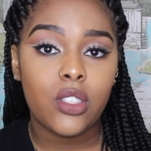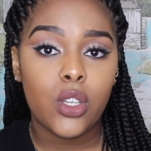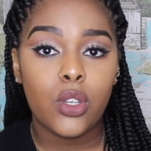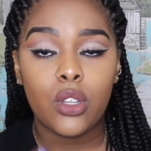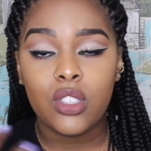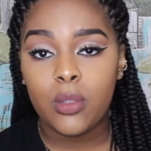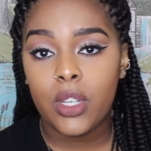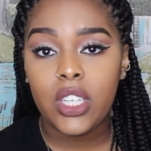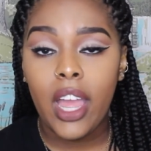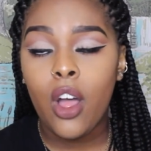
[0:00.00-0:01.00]
to, you know,
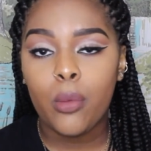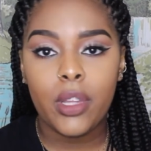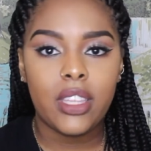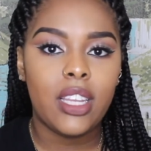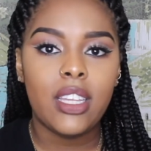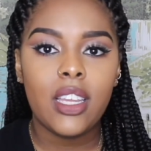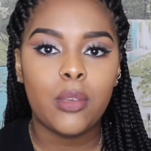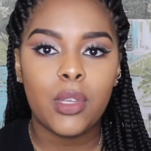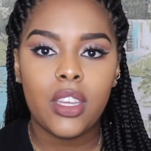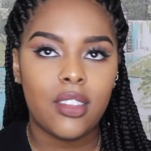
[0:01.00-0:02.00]
switch out, but they
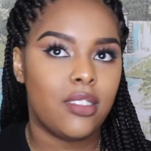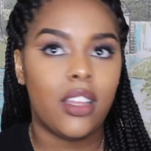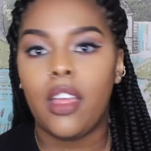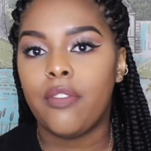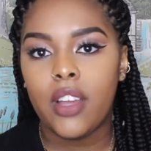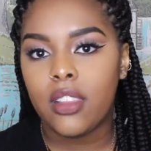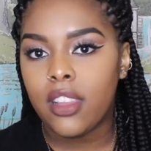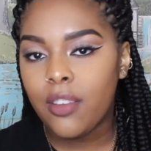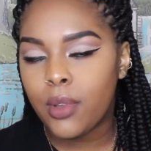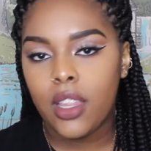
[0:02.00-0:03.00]
didn't, because they like fell in
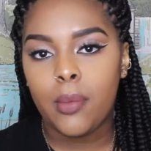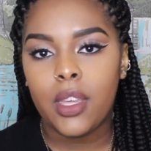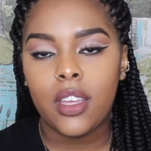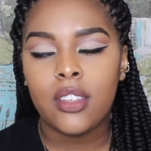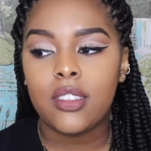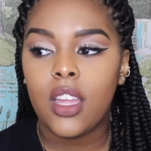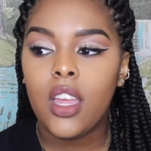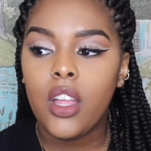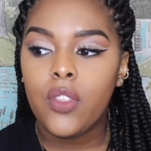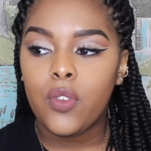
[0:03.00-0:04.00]
love with it, because,
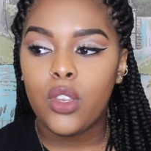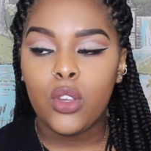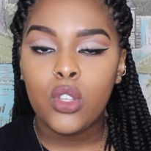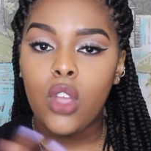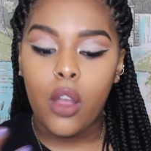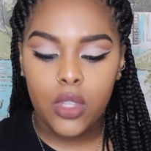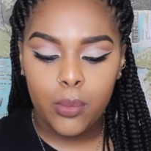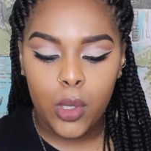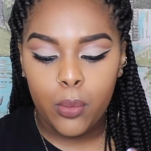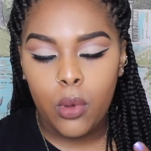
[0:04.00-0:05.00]
you know, you talk to
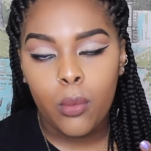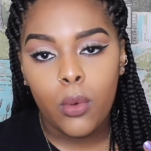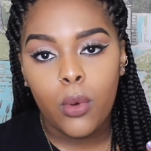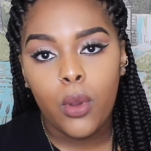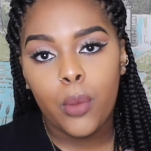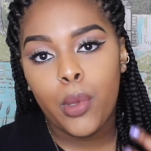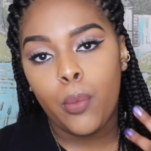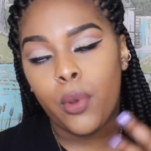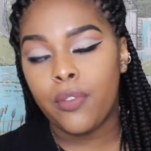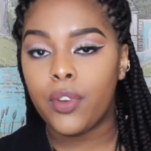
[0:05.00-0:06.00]
people more and
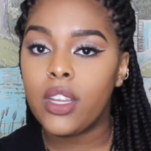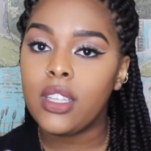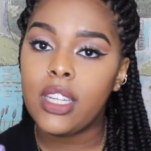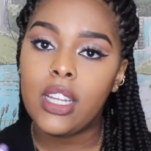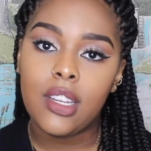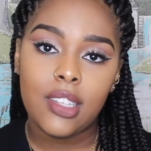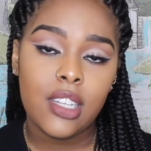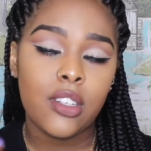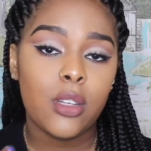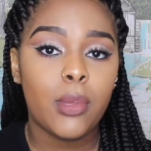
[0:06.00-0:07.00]
people are friendly and it's
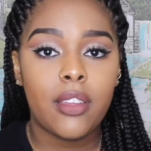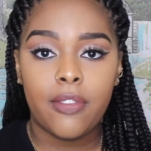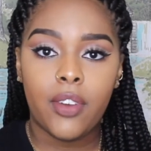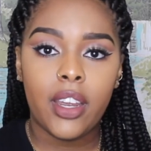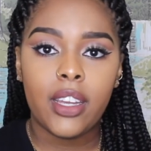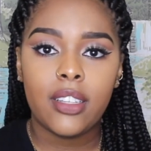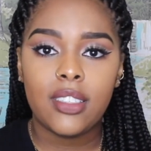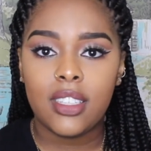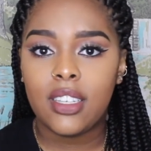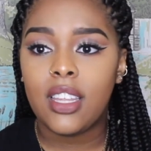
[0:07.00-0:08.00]
easier to make
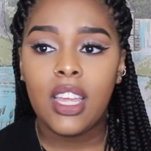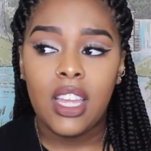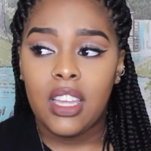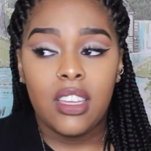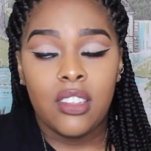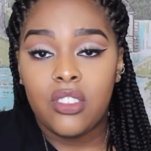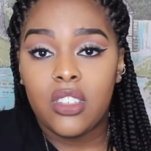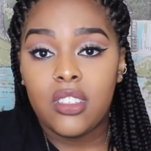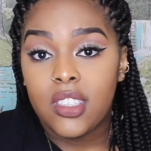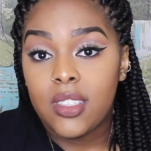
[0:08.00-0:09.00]
friends, and it's
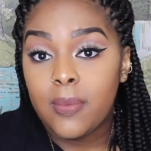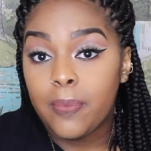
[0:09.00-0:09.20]
just,